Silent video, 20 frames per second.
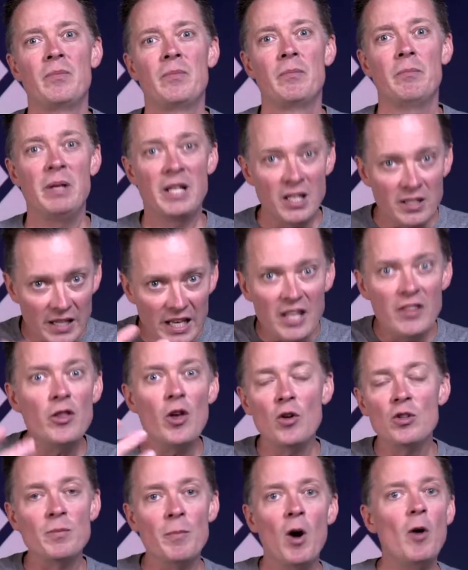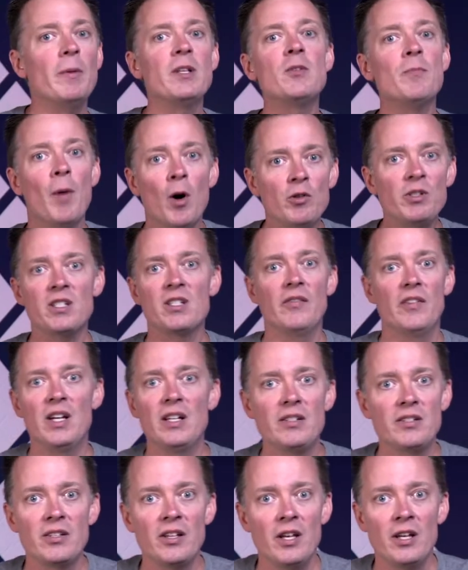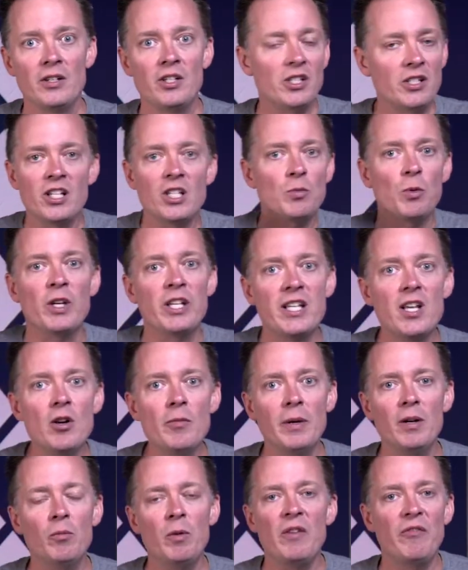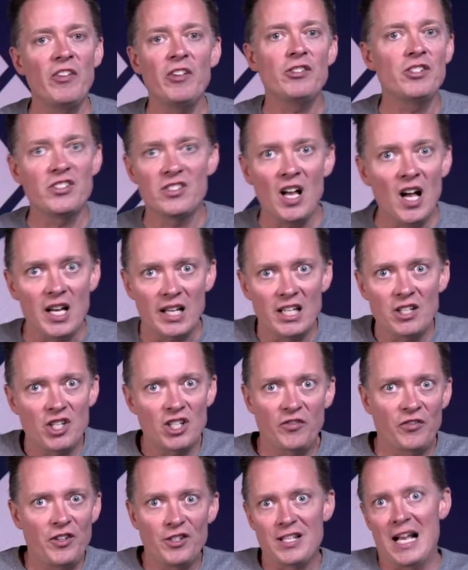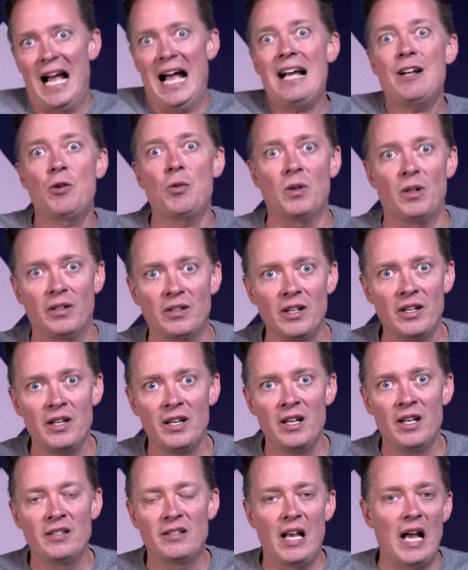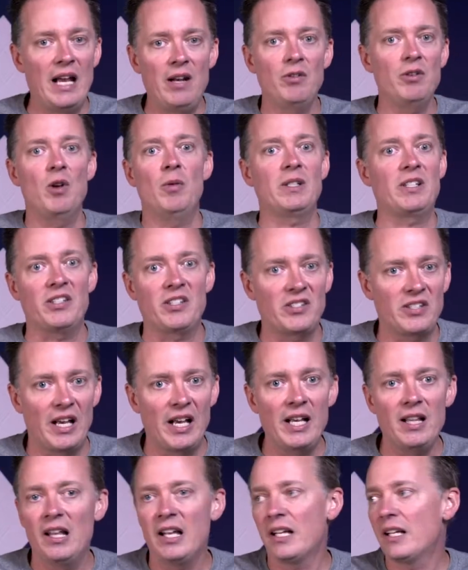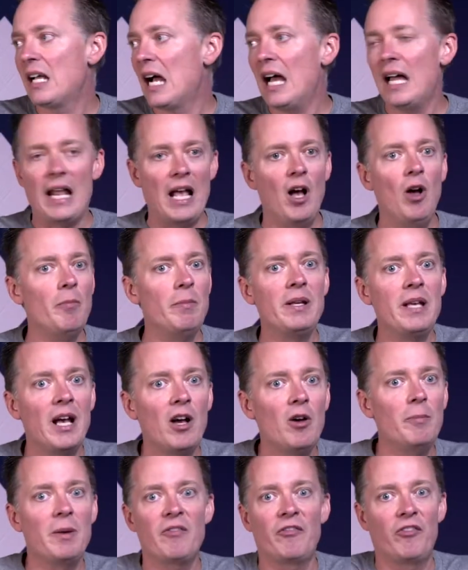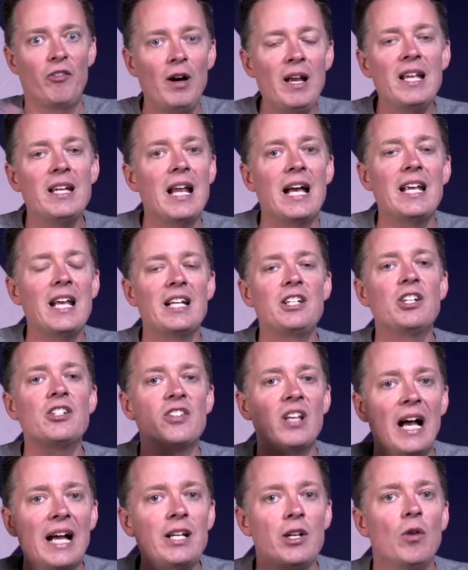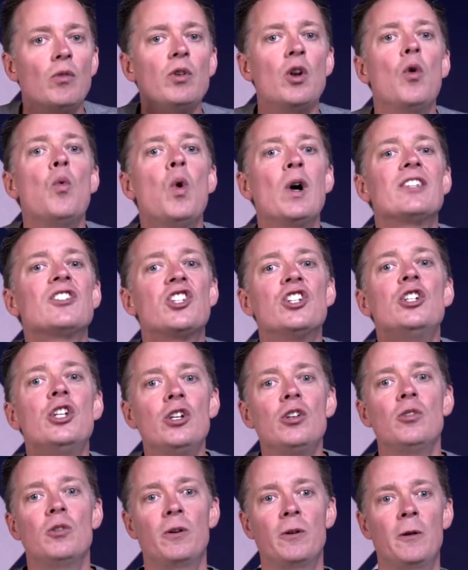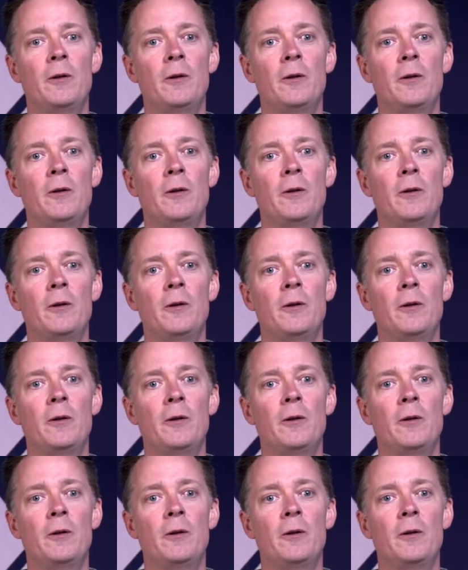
Because in those moments, most of us, just because we're human, we feel stuck. It just feels awkward. So I don't know what to say. Like, God, help me, help my friend. I don't know what to do.